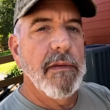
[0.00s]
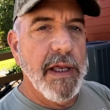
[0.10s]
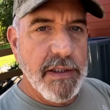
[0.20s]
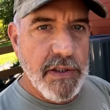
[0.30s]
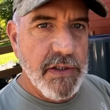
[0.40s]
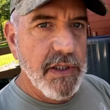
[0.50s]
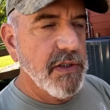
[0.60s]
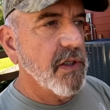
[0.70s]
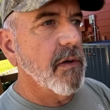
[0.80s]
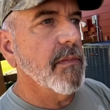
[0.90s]
that is a
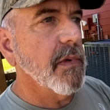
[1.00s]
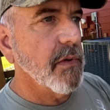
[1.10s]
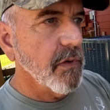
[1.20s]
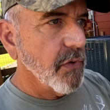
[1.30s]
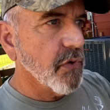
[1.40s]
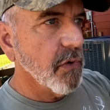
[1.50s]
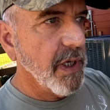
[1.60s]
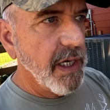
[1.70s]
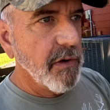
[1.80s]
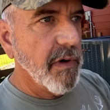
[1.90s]
system neutral
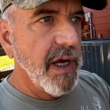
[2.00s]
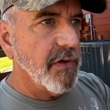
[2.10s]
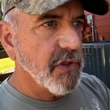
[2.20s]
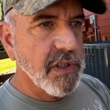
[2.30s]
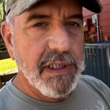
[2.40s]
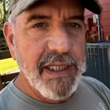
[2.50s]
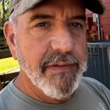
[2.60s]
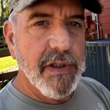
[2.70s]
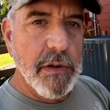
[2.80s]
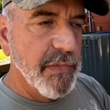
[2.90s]
and ground just
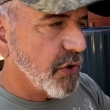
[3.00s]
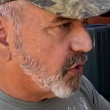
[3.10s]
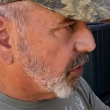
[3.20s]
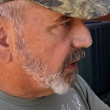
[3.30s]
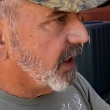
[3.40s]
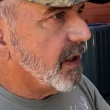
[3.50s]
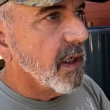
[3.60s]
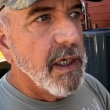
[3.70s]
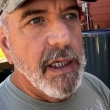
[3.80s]
leave it the majority